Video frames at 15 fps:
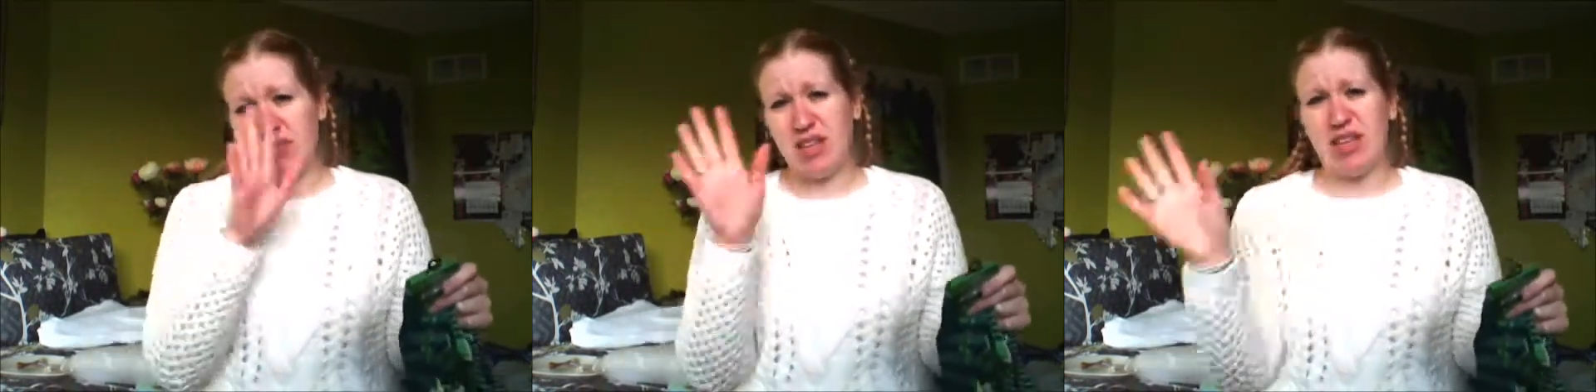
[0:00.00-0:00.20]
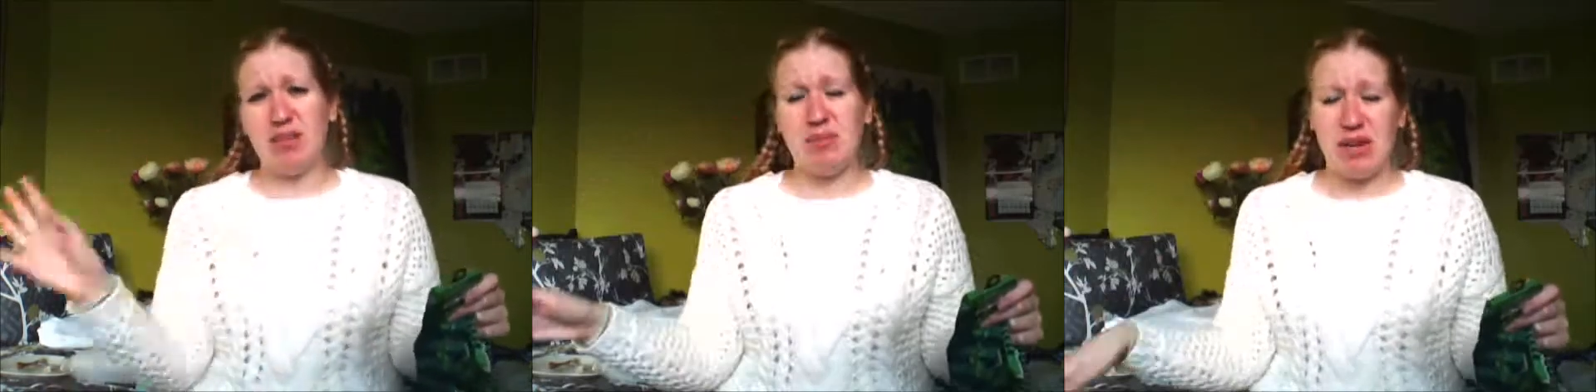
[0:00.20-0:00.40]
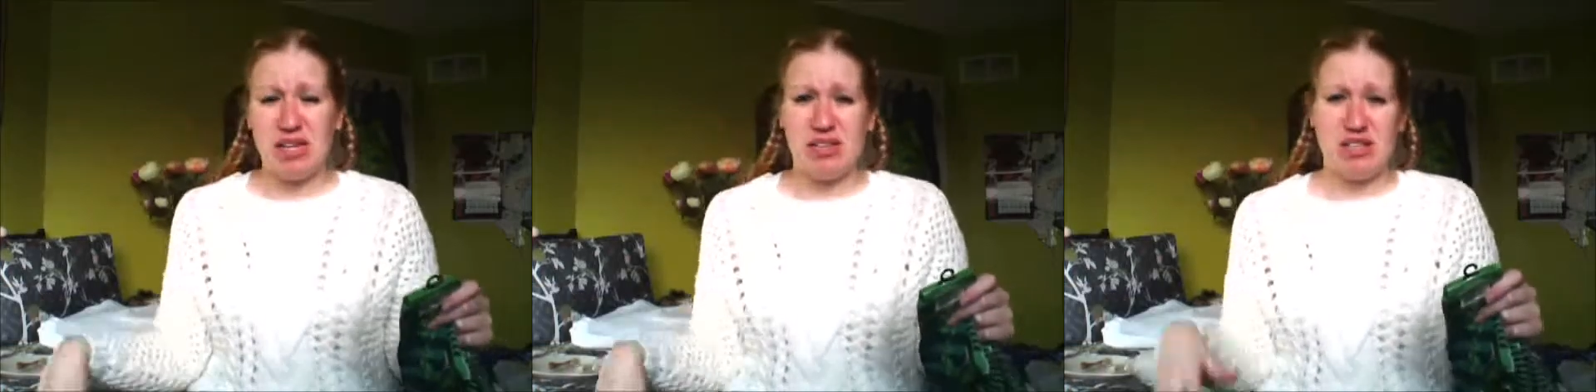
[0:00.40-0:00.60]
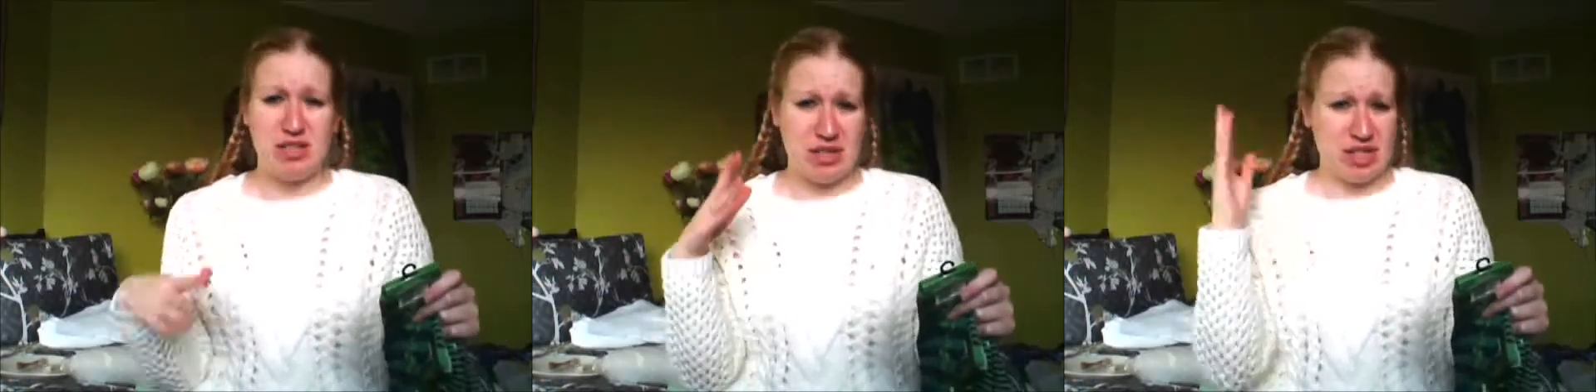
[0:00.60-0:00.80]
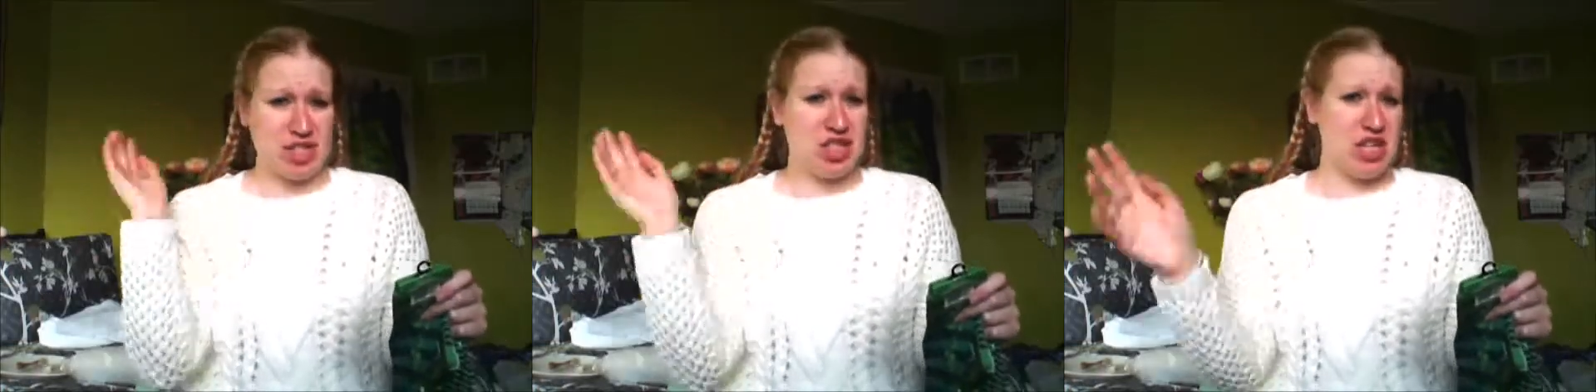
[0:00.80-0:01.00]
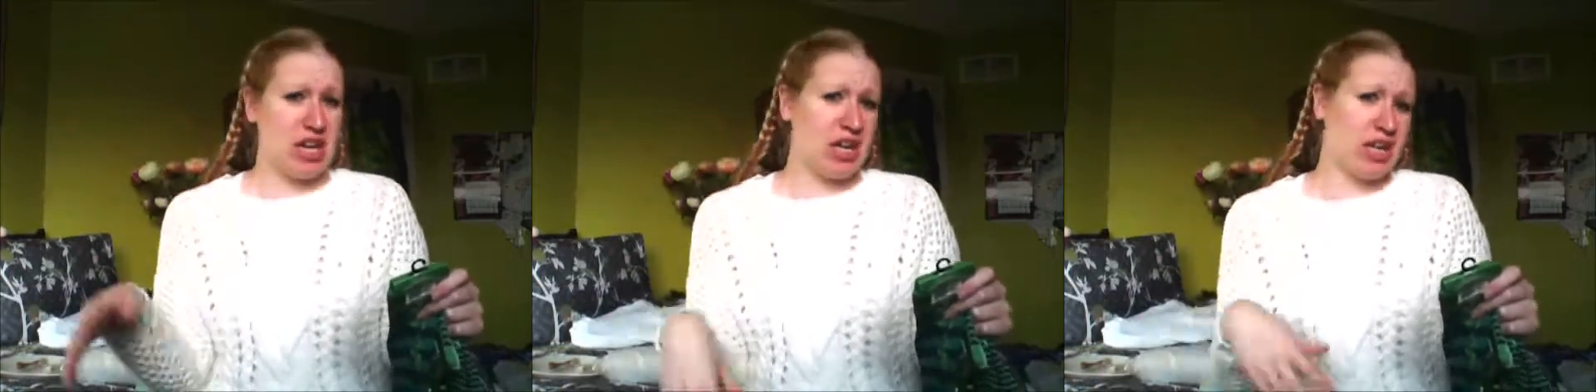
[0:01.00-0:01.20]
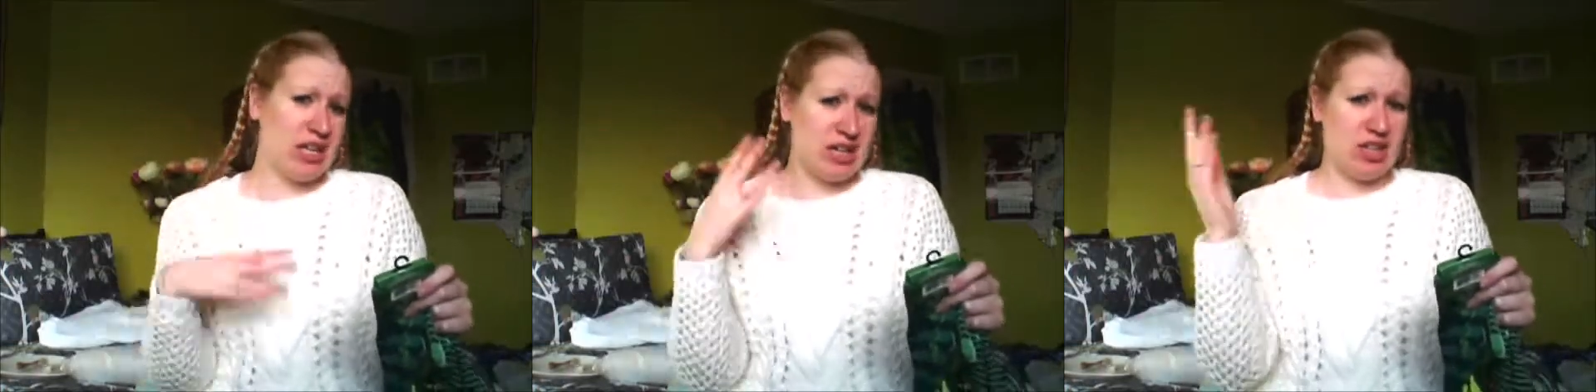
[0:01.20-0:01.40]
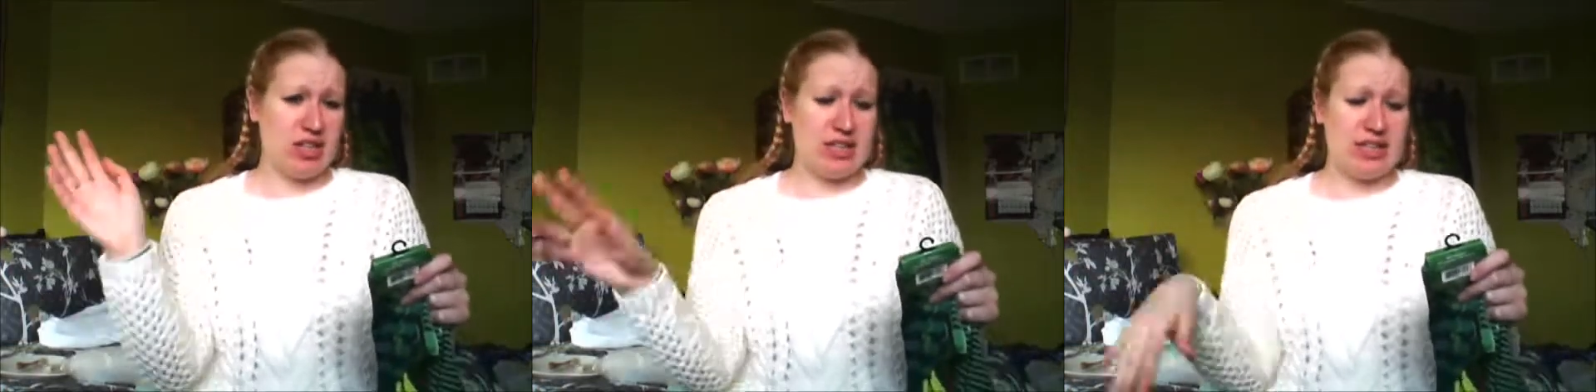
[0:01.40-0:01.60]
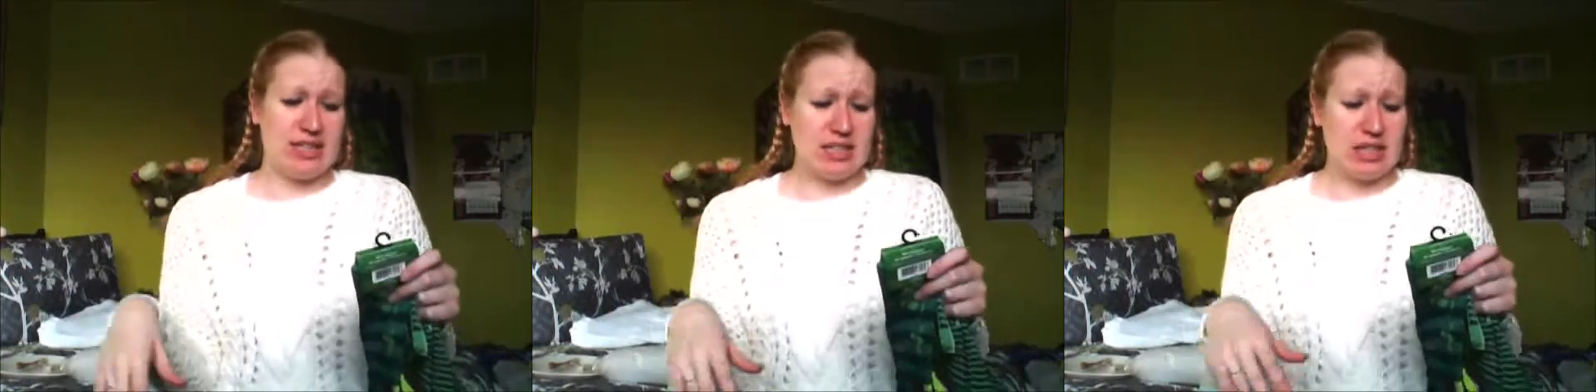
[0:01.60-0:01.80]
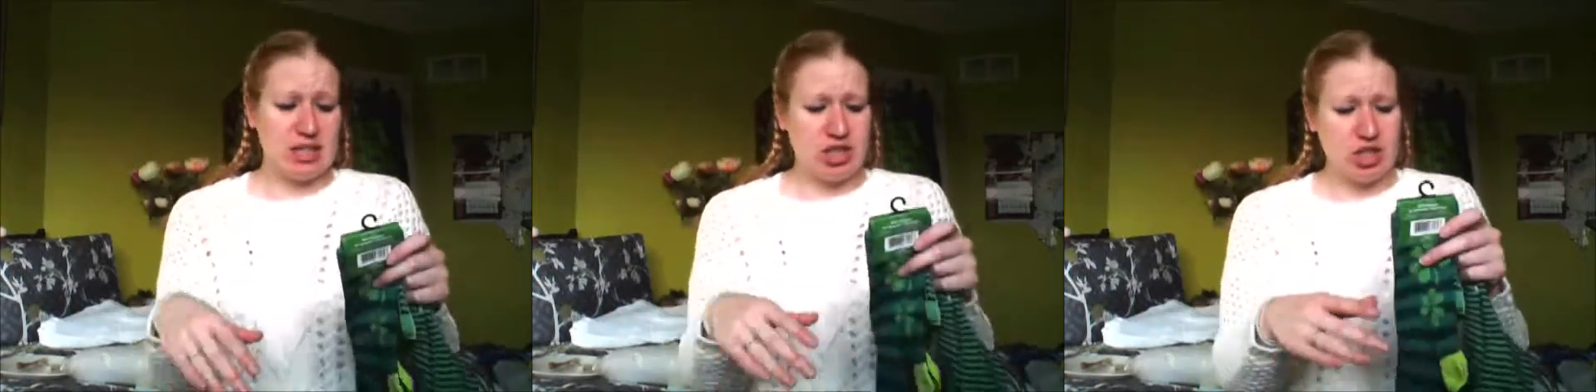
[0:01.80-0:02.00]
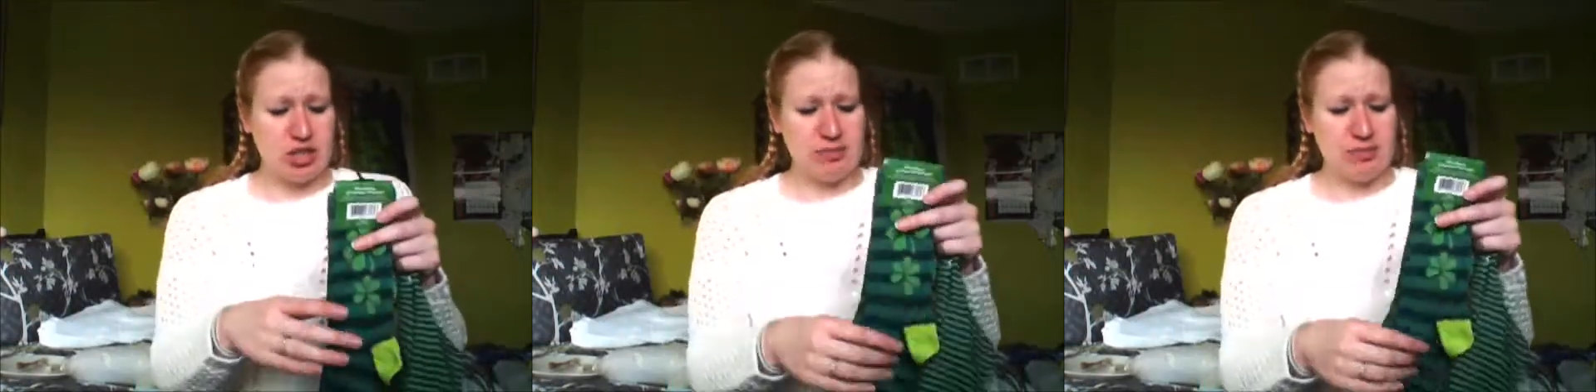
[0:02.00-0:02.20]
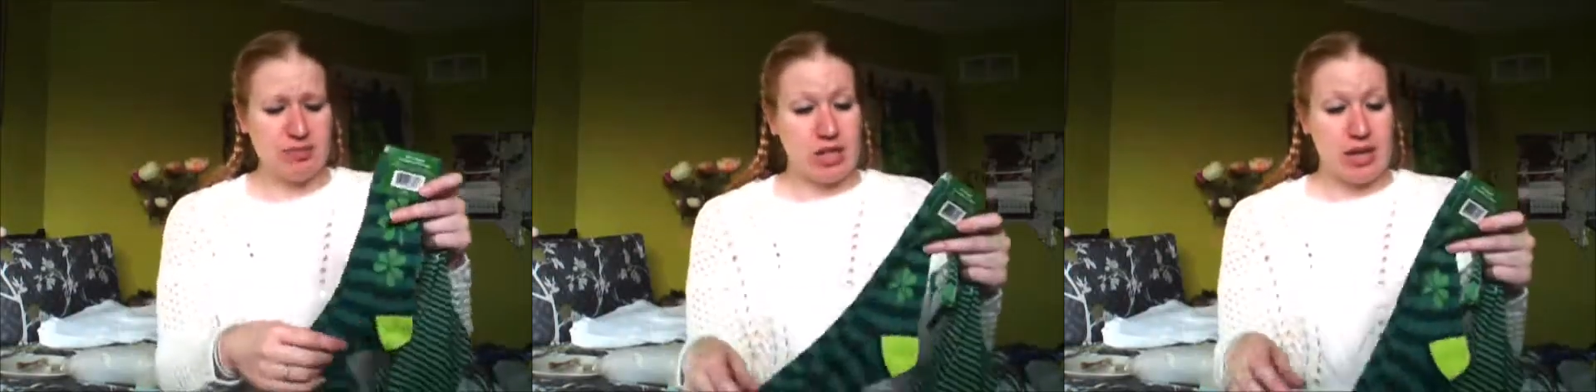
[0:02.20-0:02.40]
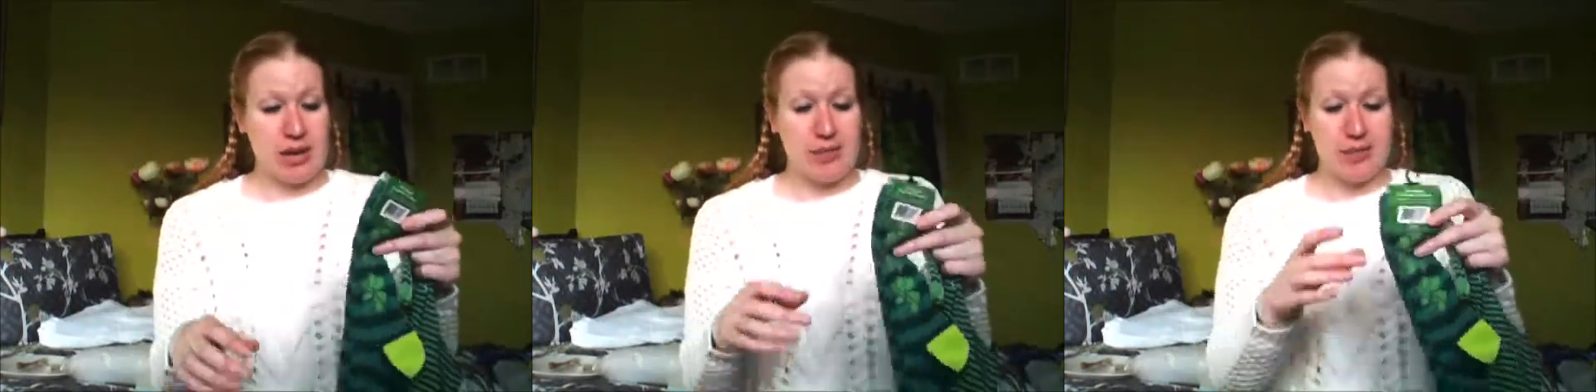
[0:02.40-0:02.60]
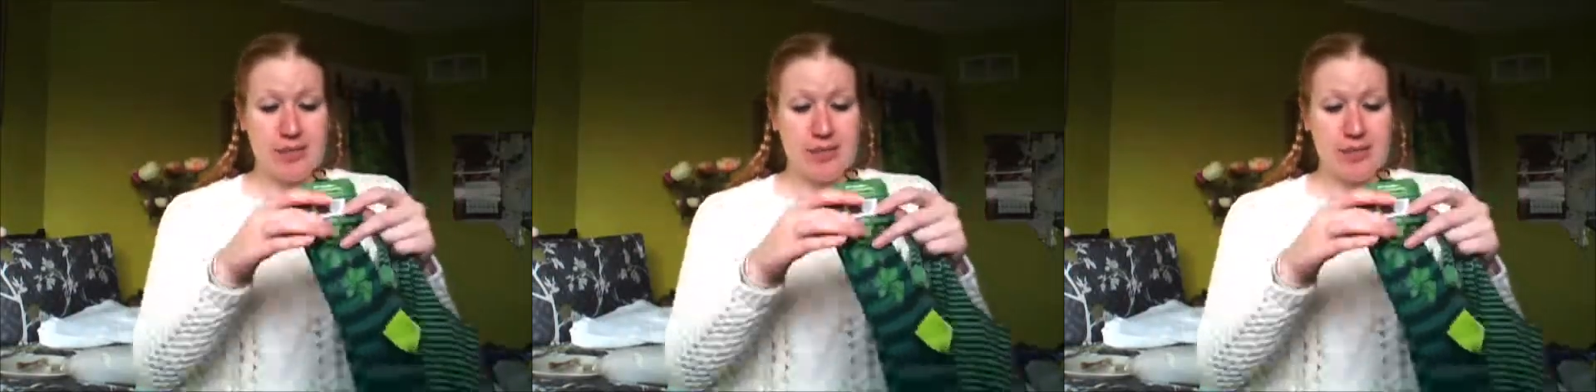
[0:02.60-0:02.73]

like my this check and all that such. But yeah,